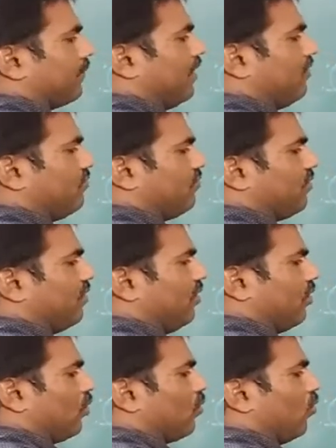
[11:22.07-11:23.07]
Yes.
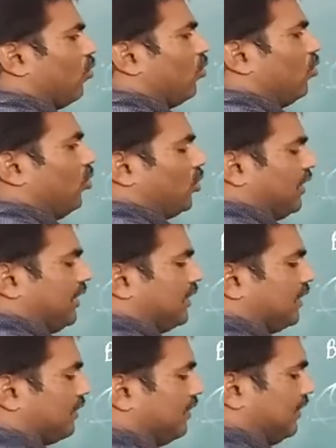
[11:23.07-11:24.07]

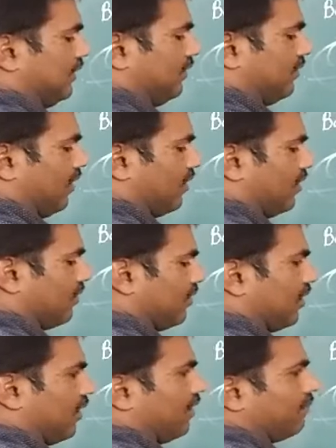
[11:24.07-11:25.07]
Chlorine is
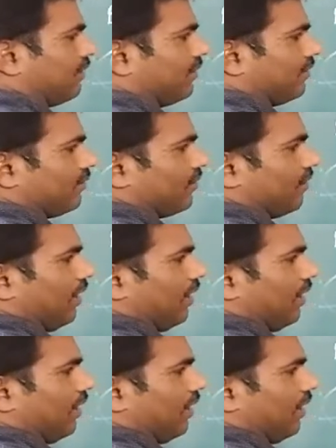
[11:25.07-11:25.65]
another element.